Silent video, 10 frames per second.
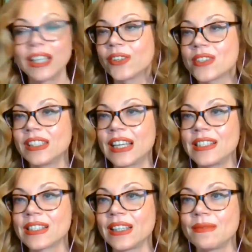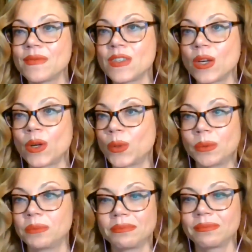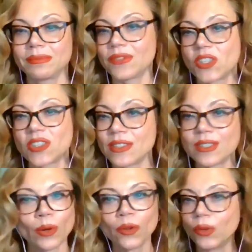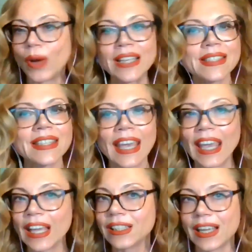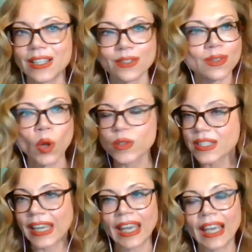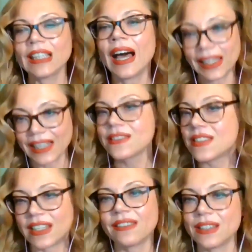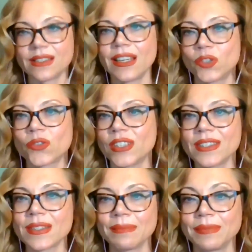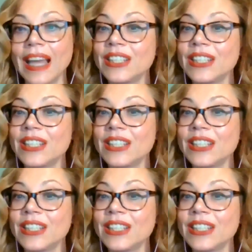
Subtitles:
Rudenko-Zelensky. So just on the wide scale and small scale, I can see this interest.